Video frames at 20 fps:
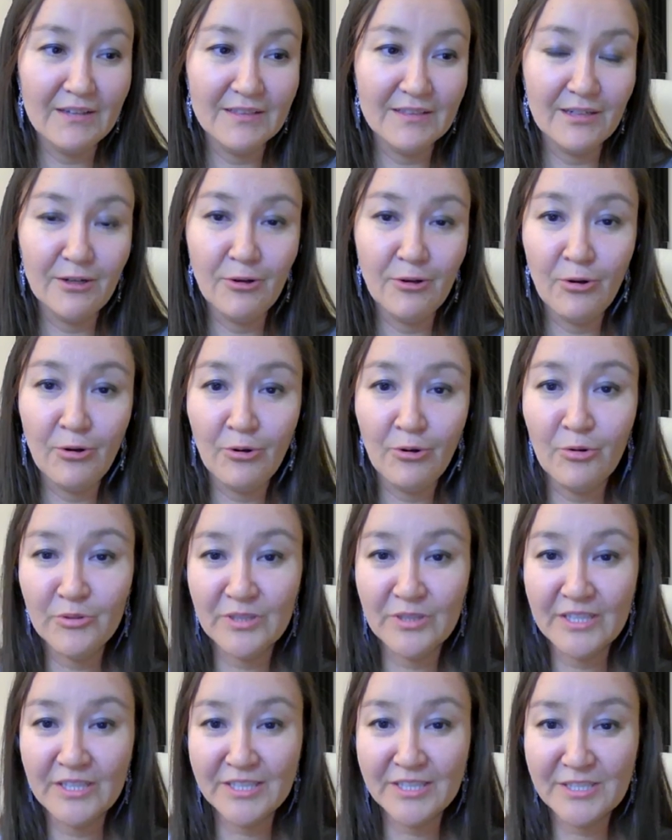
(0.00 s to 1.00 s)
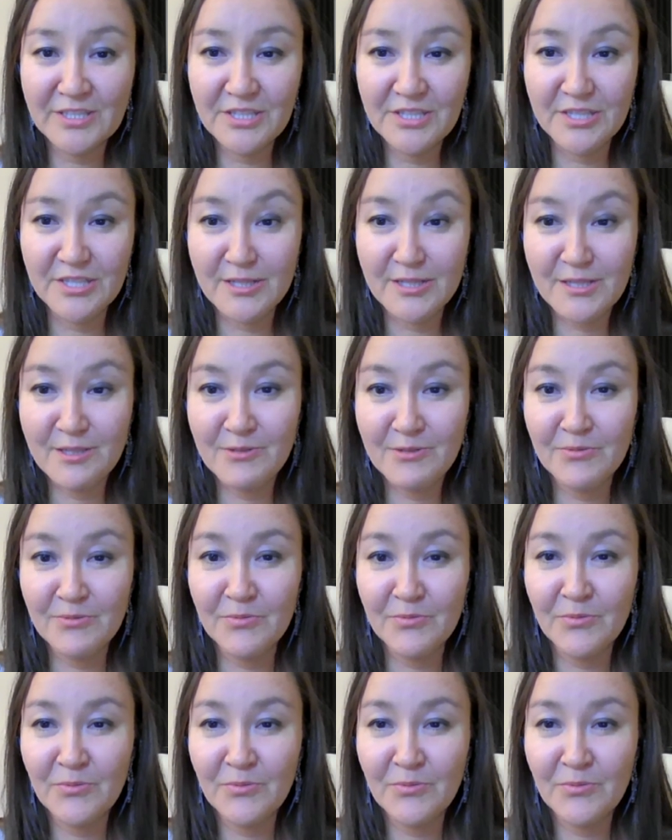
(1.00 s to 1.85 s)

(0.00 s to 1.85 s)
goal is just to